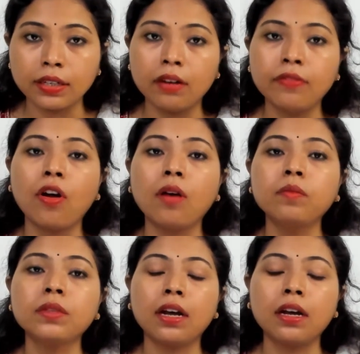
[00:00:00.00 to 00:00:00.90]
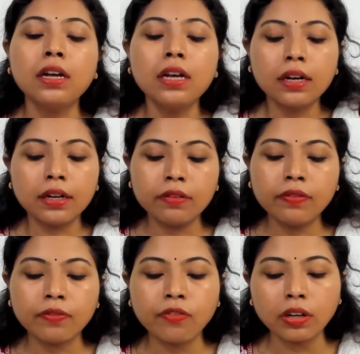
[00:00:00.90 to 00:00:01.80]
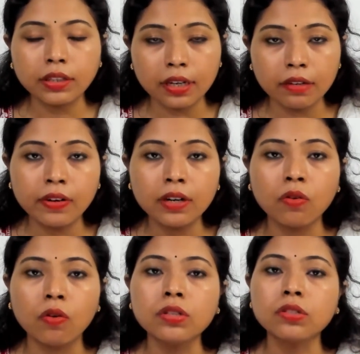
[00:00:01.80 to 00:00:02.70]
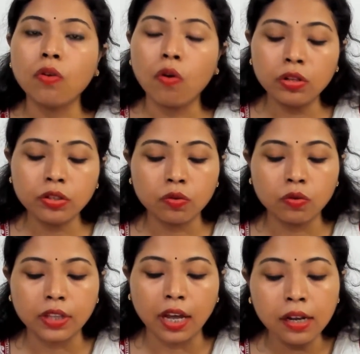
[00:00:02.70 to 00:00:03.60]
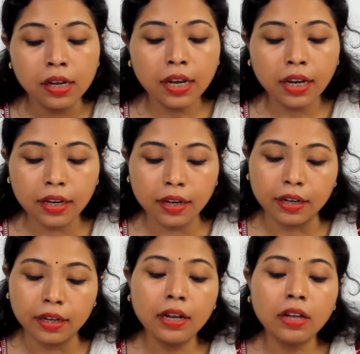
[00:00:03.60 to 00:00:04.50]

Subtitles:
from the river for the river course whole through the year.